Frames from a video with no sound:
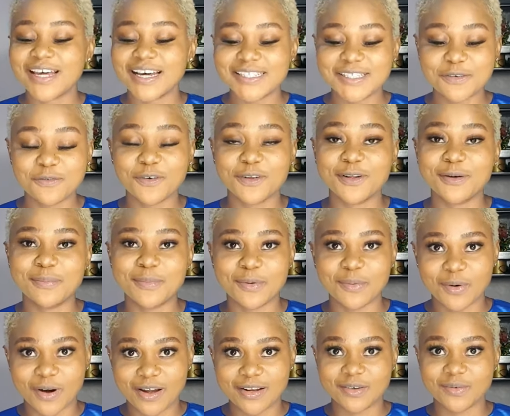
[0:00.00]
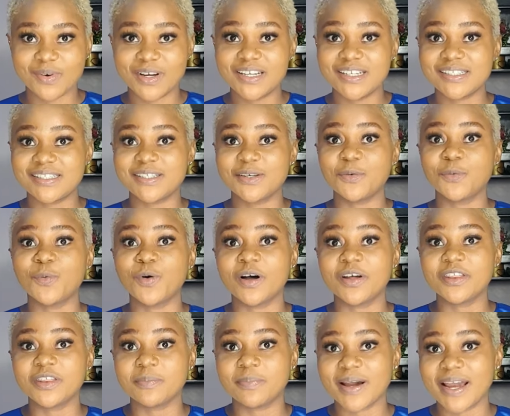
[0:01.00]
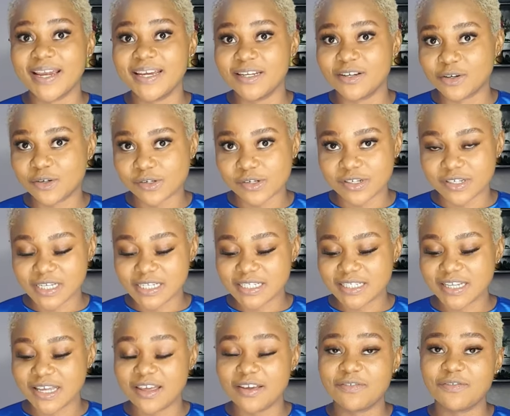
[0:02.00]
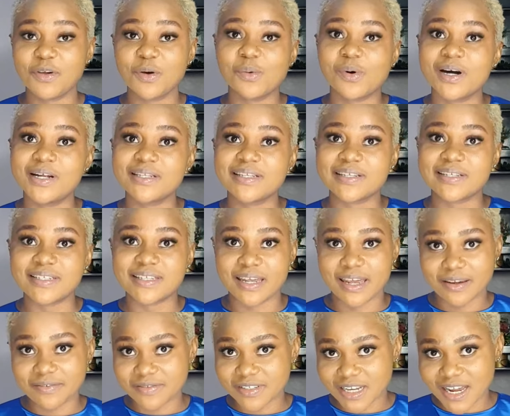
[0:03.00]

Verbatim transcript: that's it for number one. When is it worth buying a course? If you want to save